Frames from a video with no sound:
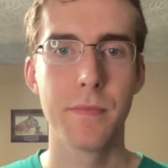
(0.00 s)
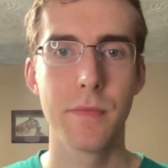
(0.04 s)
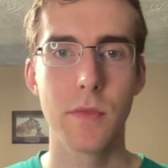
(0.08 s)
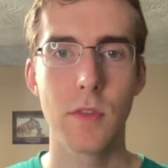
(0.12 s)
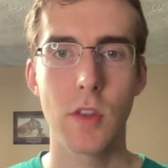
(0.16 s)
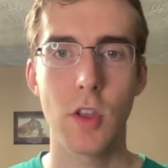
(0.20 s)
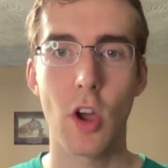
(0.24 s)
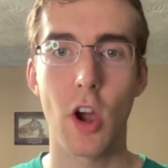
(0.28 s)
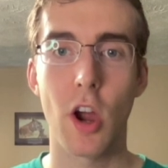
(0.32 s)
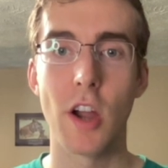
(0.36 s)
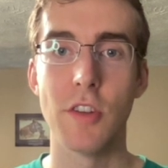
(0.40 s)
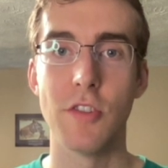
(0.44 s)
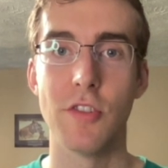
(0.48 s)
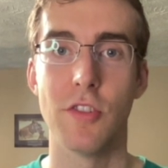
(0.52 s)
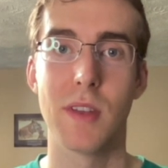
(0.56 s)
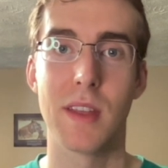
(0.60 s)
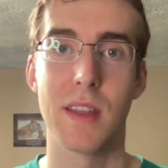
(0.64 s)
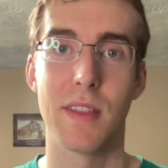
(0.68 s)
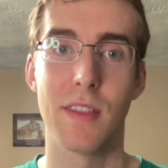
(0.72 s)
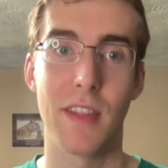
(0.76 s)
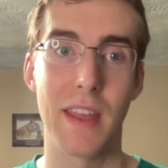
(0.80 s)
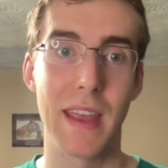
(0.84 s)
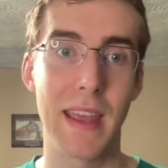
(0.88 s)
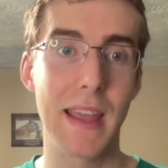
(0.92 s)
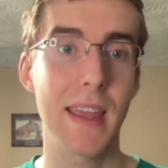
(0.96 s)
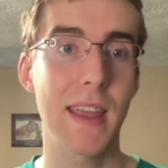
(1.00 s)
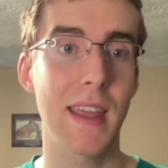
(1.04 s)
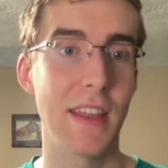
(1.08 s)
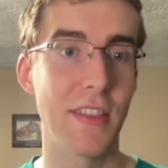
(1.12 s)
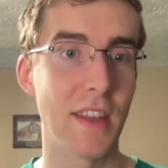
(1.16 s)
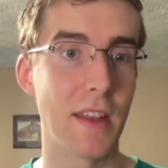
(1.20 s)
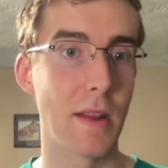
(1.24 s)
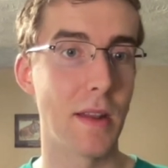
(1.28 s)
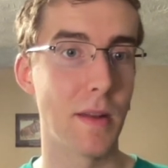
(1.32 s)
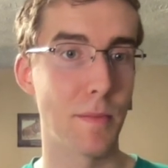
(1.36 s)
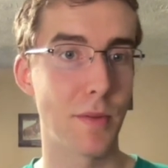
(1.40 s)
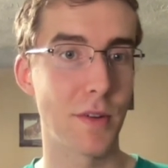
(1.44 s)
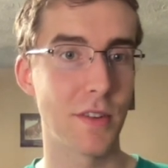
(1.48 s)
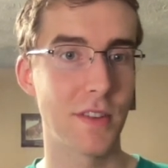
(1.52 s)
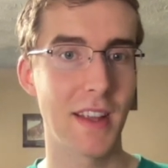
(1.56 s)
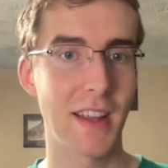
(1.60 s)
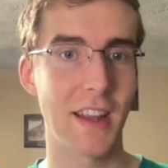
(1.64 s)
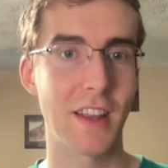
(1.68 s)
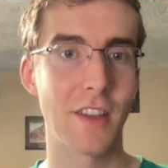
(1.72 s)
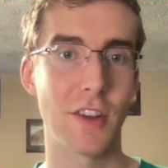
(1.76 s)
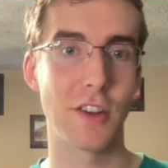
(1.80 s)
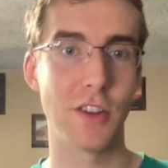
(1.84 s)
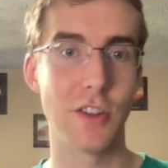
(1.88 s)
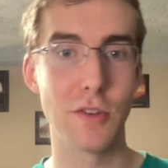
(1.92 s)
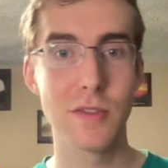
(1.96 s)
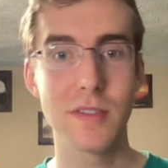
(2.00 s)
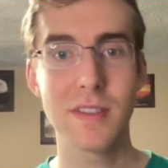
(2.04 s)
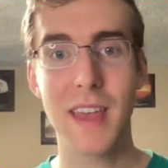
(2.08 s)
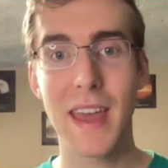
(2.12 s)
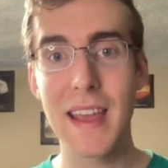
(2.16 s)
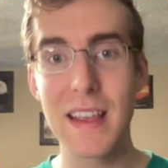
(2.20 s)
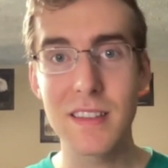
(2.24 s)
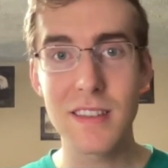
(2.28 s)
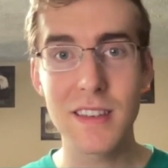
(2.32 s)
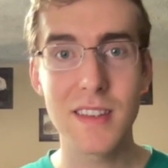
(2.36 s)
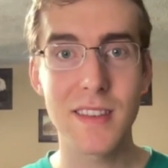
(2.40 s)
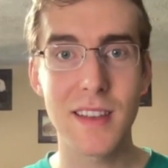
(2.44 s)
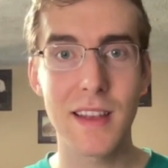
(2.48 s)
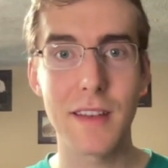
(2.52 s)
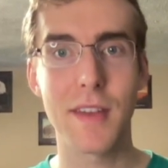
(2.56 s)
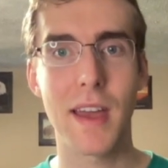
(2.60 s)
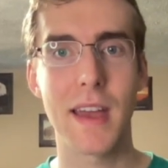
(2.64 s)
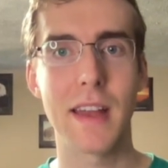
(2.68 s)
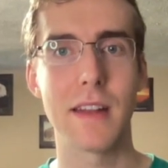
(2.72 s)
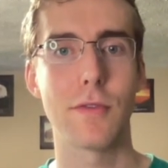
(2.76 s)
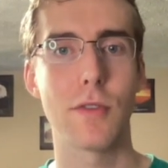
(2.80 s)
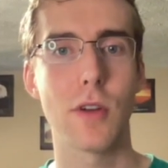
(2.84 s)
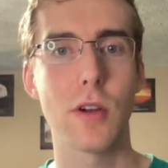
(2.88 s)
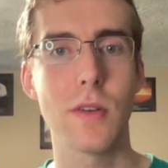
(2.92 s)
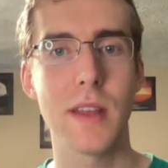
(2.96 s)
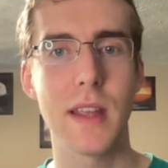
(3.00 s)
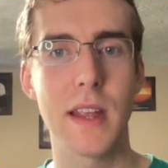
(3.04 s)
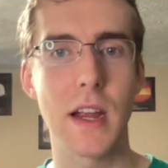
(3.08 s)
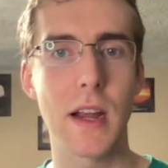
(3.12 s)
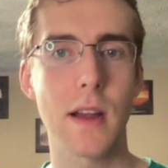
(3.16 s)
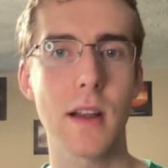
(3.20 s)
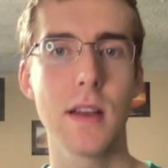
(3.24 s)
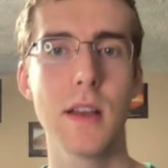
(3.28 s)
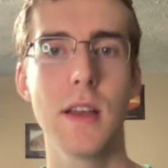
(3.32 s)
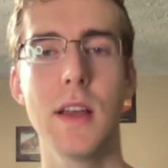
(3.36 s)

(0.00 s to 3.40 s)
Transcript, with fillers: cards you can link and then in particular use cases I've kind of wrote here.